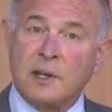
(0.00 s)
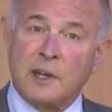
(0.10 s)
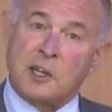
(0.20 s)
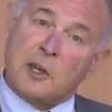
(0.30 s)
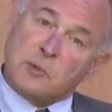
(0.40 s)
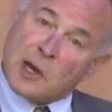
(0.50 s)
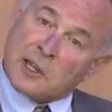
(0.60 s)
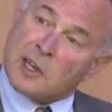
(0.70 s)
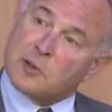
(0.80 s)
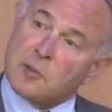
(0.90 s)
And he kept trying
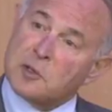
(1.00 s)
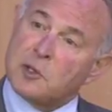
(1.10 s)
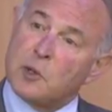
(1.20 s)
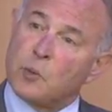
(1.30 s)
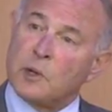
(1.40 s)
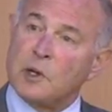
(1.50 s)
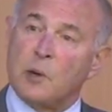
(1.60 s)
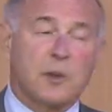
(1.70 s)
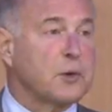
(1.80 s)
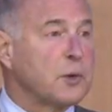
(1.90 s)
to get them to see, you know,
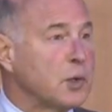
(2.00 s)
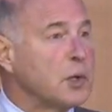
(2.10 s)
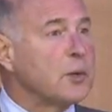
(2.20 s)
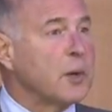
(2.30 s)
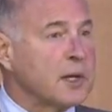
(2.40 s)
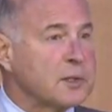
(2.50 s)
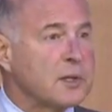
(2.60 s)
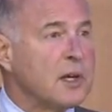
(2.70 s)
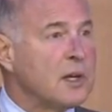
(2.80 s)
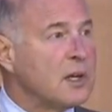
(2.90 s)
what their duty was
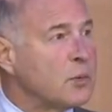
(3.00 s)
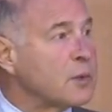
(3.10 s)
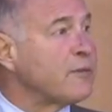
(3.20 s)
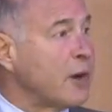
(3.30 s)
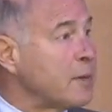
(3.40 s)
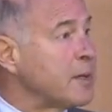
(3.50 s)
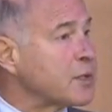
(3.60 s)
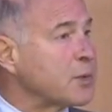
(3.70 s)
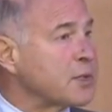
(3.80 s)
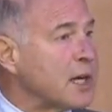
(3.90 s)
with very
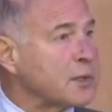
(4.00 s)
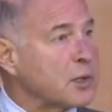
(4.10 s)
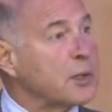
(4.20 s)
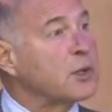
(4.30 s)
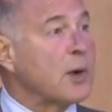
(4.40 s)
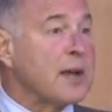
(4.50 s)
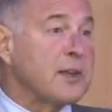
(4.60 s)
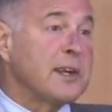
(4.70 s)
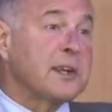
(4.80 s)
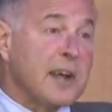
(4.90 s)
mixed results. So he tried
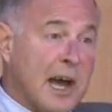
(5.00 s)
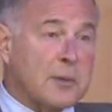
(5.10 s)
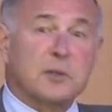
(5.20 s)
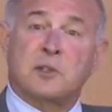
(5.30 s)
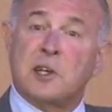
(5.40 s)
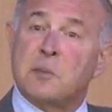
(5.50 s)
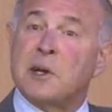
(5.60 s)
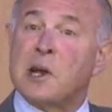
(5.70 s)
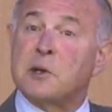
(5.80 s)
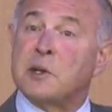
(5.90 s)
that in Congress, thinking
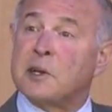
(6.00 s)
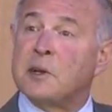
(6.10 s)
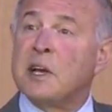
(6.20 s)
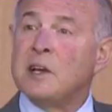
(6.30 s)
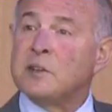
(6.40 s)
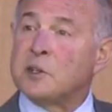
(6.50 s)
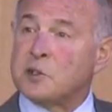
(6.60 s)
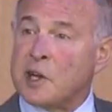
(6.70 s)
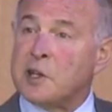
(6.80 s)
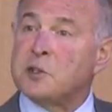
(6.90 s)
about how do you get the
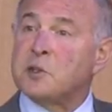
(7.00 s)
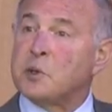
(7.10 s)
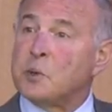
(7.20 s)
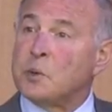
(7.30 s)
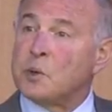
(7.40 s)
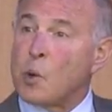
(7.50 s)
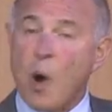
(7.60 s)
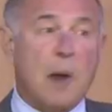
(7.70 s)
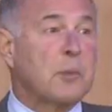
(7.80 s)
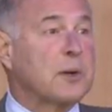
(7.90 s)
states to
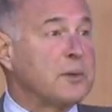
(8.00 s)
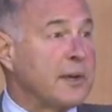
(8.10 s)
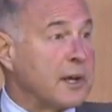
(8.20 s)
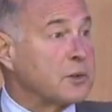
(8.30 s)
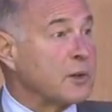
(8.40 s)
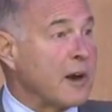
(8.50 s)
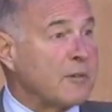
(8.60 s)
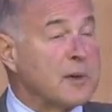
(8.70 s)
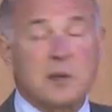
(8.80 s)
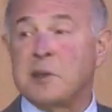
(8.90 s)
cooperate with the national
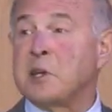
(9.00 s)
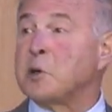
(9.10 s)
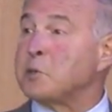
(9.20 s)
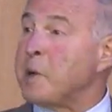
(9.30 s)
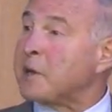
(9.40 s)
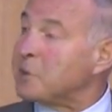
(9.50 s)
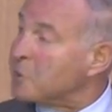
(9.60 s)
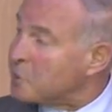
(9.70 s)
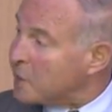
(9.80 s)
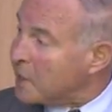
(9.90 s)
government, and then he goes back to
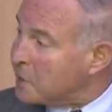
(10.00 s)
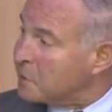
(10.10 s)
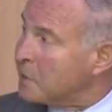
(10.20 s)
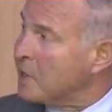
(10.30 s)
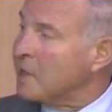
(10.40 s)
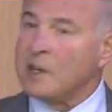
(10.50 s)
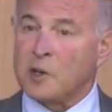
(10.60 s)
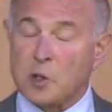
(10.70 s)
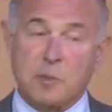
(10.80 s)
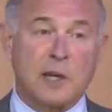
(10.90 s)
the state,
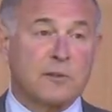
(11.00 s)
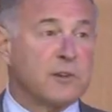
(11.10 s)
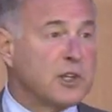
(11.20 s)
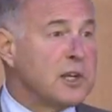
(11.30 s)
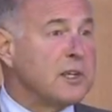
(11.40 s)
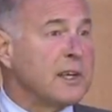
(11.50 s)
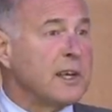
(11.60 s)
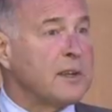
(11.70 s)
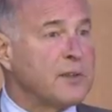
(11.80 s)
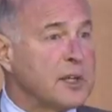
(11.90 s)
goes back to Virginia,
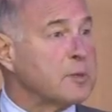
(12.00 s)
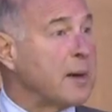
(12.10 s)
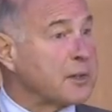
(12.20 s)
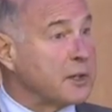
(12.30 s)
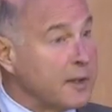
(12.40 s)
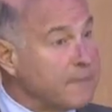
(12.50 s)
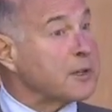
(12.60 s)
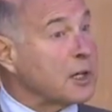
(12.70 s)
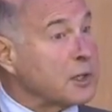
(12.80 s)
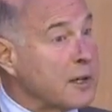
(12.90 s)
and he thinks about the
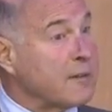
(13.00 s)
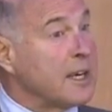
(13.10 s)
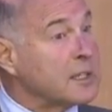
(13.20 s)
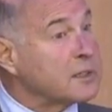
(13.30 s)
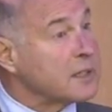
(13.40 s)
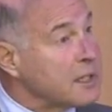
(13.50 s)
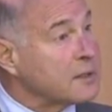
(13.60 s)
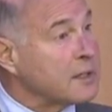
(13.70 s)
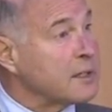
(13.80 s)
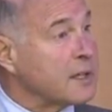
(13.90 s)
difficulty of getting his,
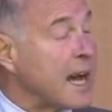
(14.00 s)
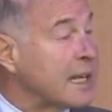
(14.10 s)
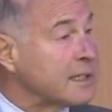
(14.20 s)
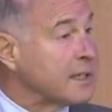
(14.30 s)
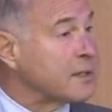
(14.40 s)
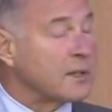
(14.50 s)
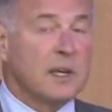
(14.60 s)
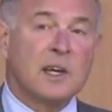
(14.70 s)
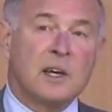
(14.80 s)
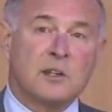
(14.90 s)
his, his colleagues
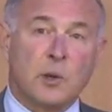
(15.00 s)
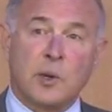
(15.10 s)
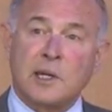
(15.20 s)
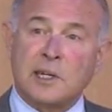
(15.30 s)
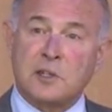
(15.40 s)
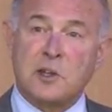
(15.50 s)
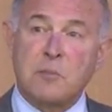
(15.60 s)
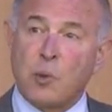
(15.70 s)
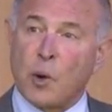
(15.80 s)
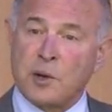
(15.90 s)
to realize the
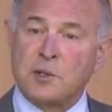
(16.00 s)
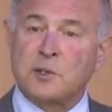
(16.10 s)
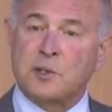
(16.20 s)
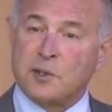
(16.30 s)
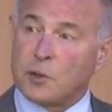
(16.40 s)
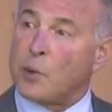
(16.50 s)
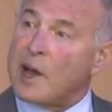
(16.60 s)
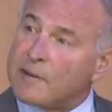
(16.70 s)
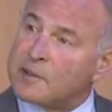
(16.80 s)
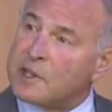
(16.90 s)
importance and the
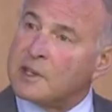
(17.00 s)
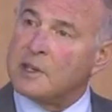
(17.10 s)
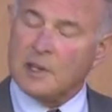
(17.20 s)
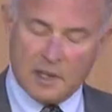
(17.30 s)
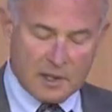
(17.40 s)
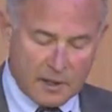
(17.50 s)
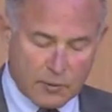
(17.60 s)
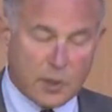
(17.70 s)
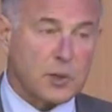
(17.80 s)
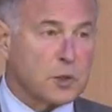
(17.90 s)
gravity of
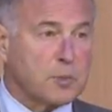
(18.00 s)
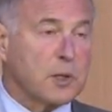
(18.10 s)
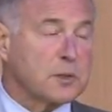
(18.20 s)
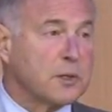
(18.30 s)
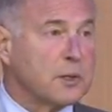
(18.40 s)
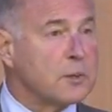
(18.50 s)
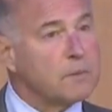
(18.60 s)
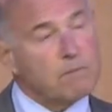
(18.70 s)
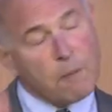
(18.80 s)
what they were supposed to do.